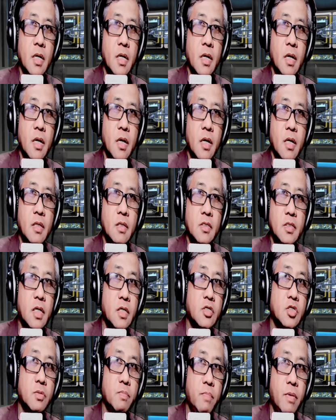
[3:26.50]
And
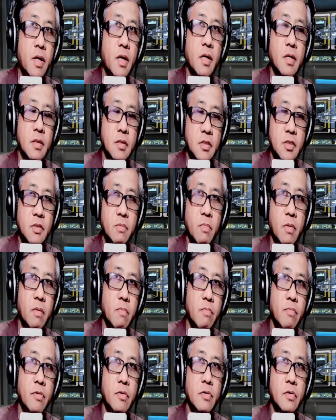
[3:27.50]
such plants,
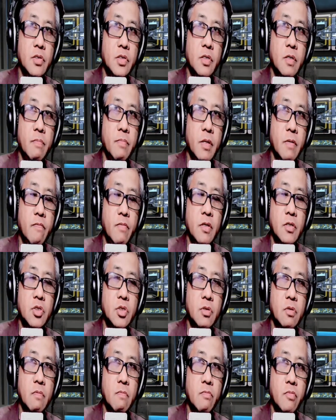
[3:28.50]
members of
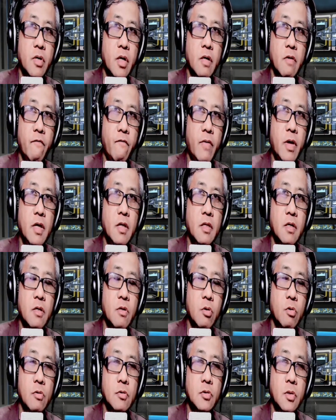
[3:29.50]
division
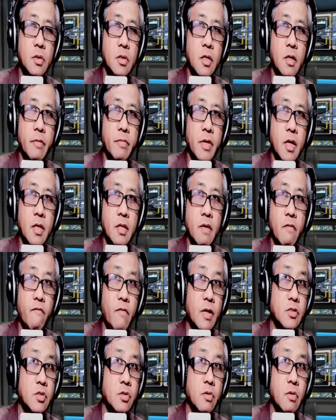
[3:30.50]
Bryophyta, those without any
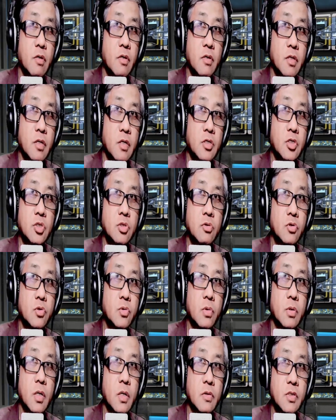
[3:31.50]
vascular tissues,
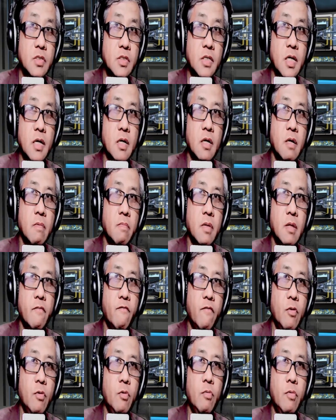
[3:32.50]
without xylem and
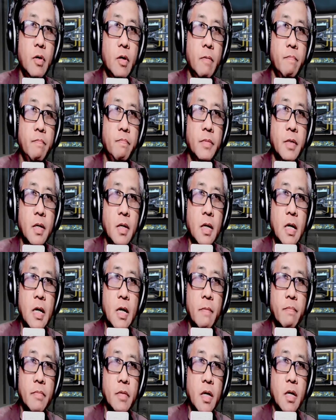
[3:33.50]
phloem,
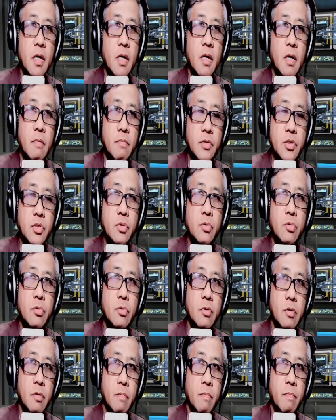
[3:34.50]
they
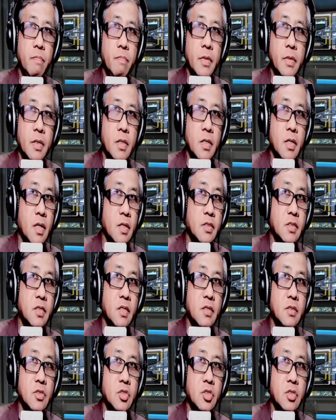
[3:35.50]
absorb
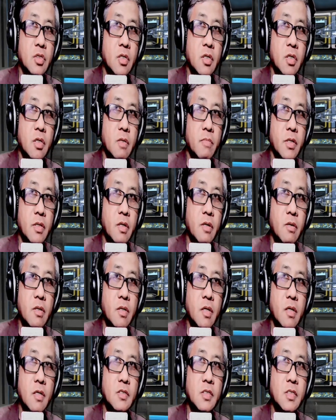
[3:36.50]
essential
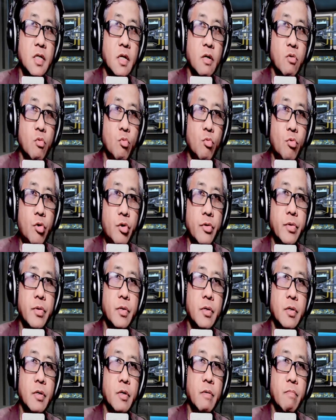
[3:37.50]
materials like
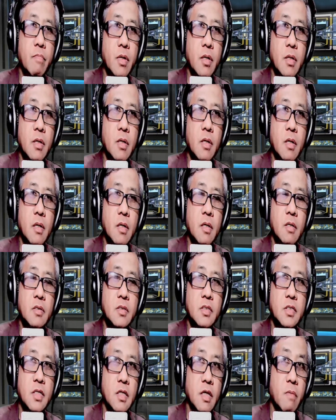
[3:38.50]
water,
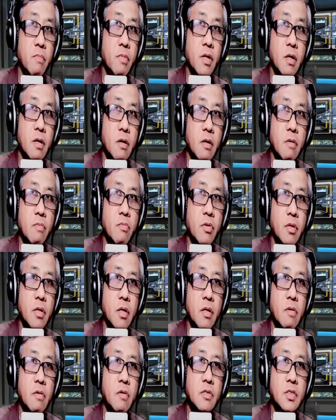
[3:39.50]
minerals, and even carbon
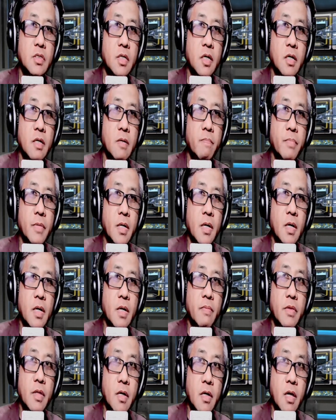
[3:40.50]
dioxide
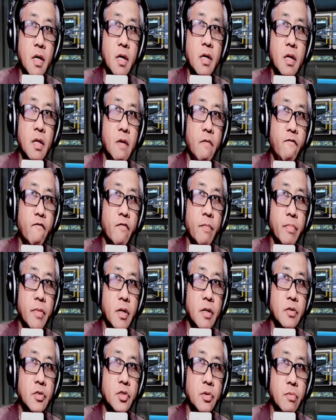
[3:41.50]
directly from
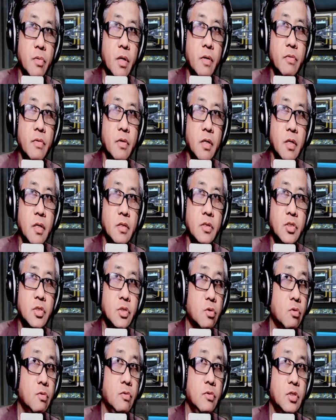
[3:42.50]
their surroundings
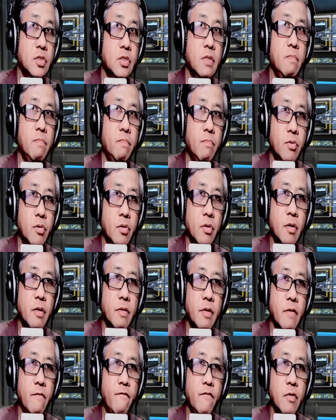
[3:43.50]
through simple
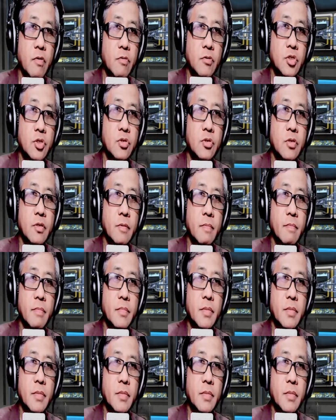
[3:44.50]
diffusion.